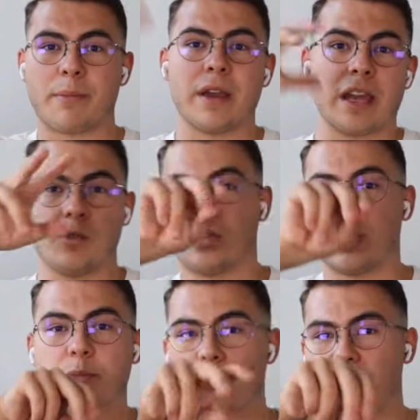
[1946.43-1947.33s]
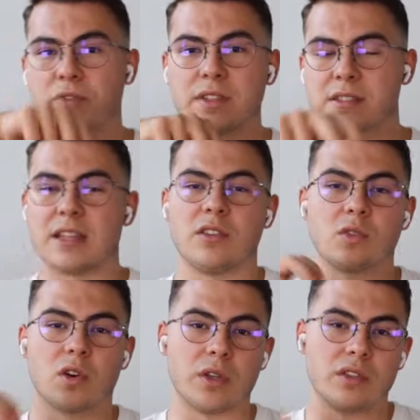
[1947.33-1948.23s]
and you take profits and you
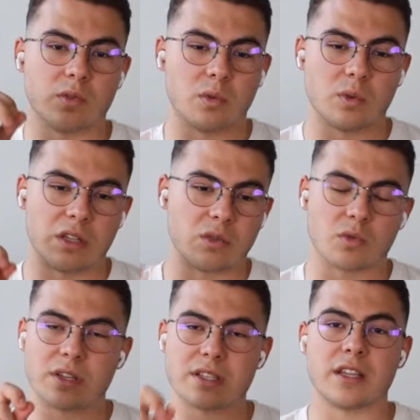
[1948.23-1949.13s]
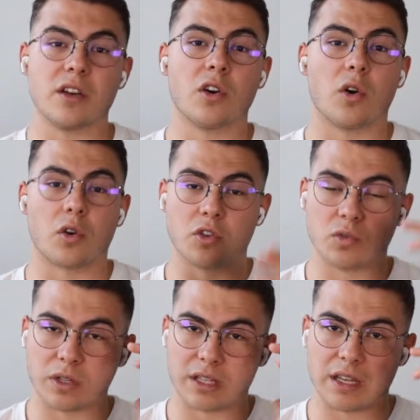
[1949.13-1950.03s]
go into Grizzly, or you
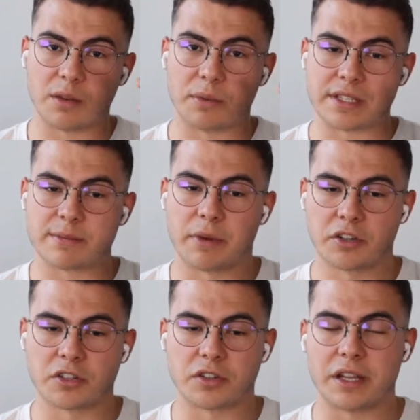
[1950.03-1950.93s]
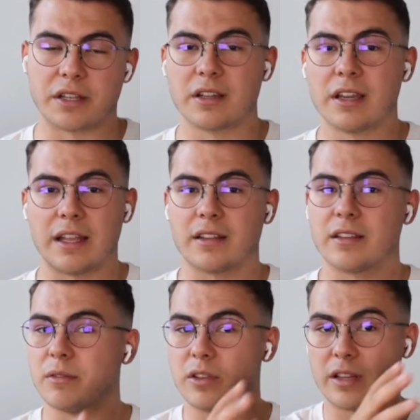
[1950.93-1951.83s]
do it a little bit smarter and
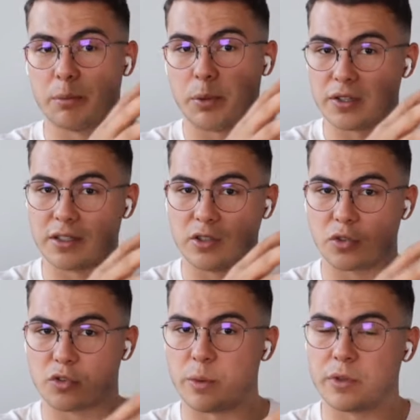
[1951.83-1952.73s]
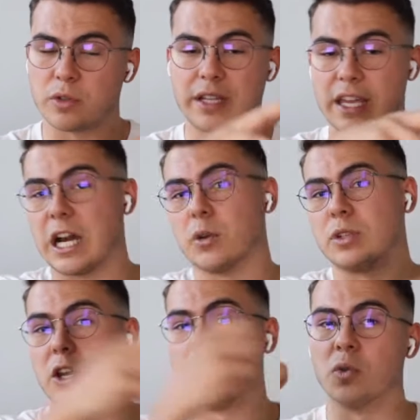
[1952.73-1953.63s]
deposit your crypto, take out
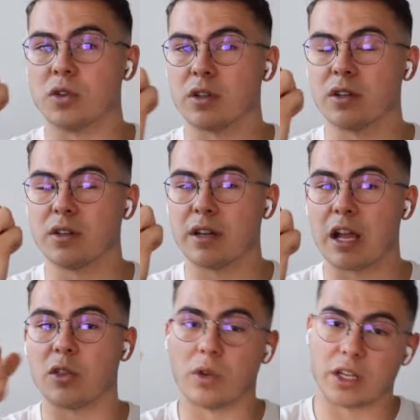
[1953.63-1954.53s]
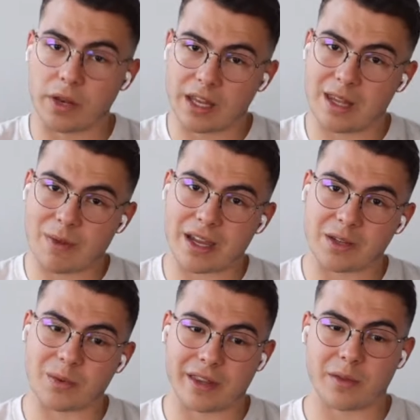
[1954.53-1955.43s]
a loan and do liquidity
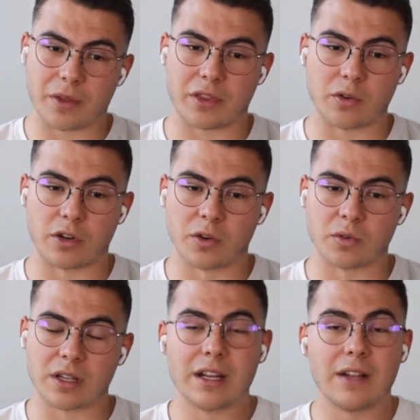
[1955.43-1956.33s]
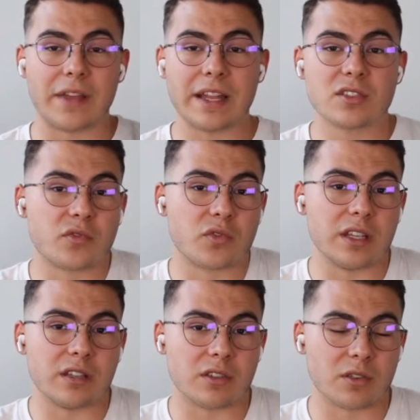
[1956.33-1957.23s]
mining with your loan, then it's
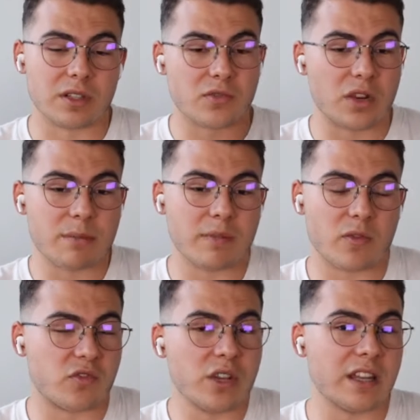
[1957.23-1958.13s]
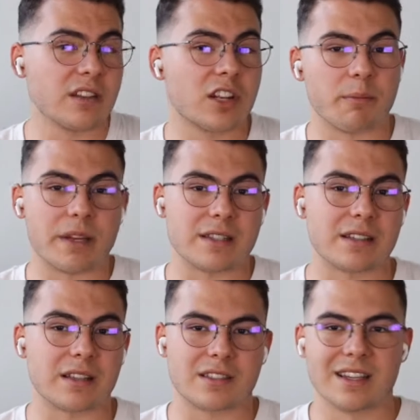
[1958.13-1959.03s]
free. It's free income
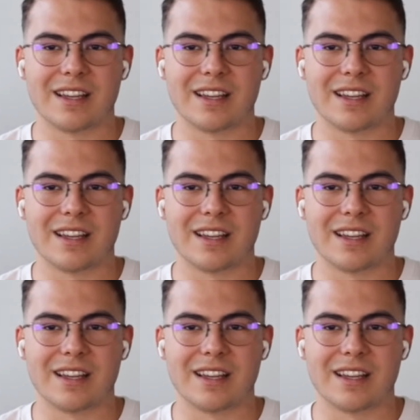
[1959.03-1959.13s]
basically. It's